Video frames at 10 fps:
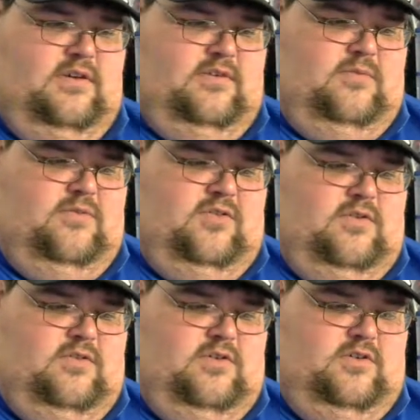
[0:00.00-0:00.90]
because I'm
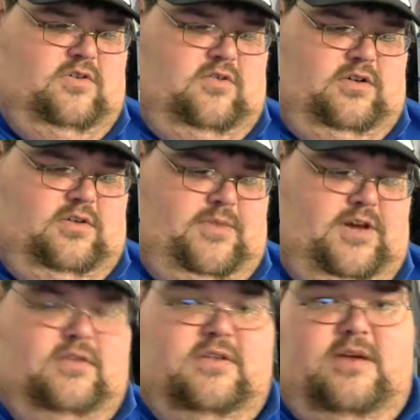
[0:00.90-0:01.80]
still a little torqued
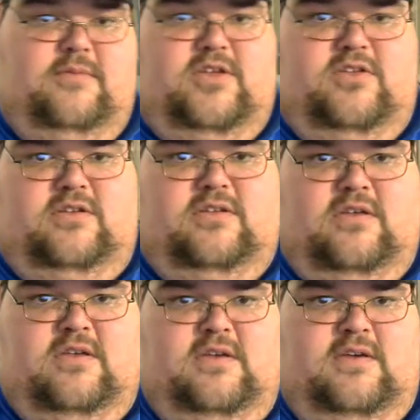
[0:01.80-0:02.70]
about damaging
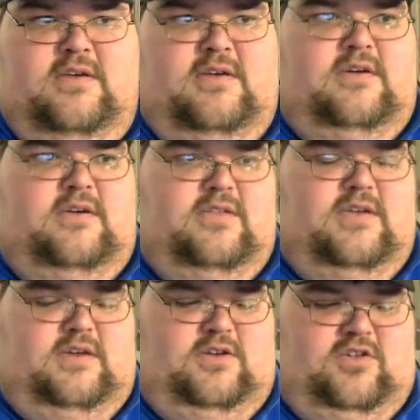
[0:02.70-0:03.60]

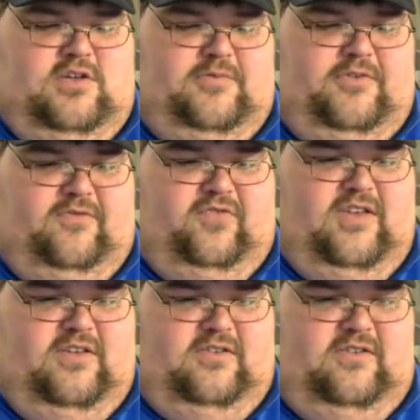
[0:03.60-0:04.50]
the Ships of
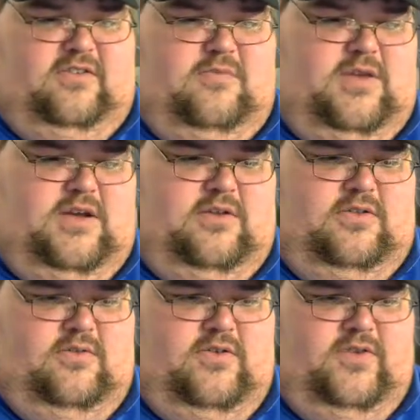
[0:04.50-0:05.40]
Thesis in my
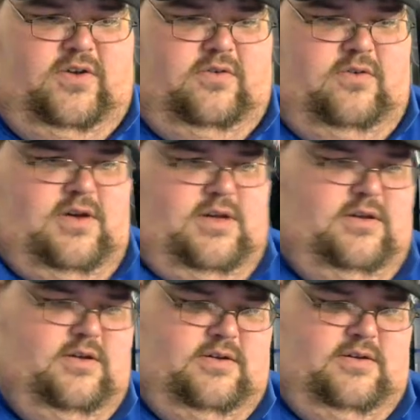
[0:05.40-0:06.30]
other review.
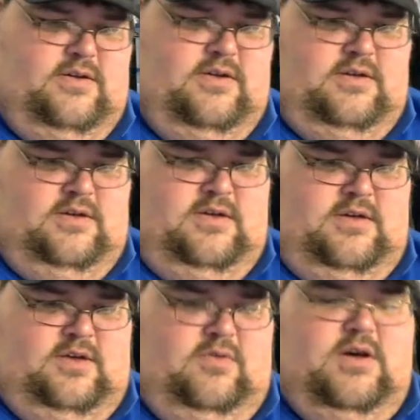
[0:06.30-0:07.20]

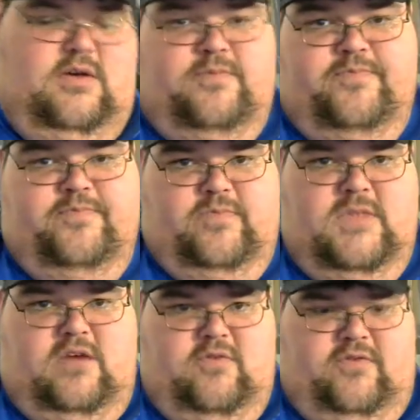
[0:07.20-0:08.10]
Well,
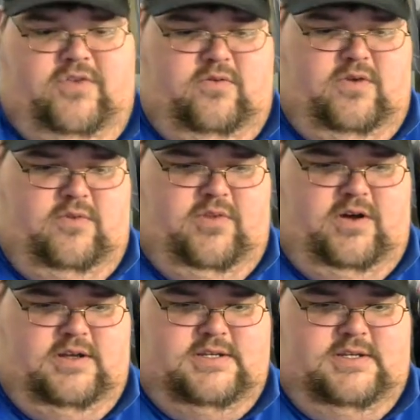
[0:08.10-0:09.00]
not review,
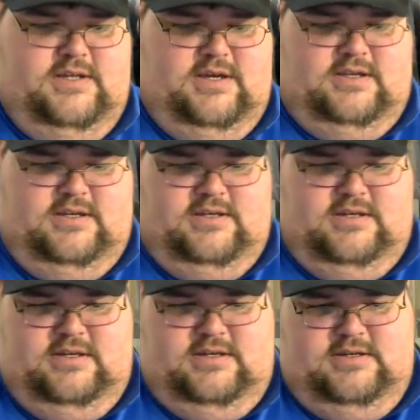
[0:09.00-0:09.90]
unboxing
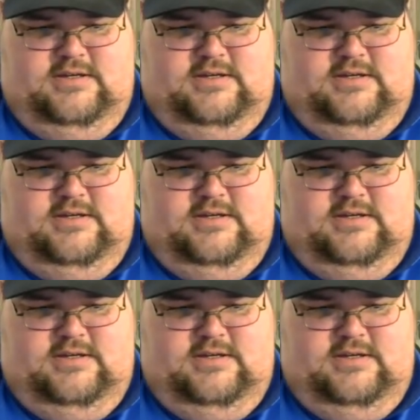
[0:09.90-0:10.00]
technically.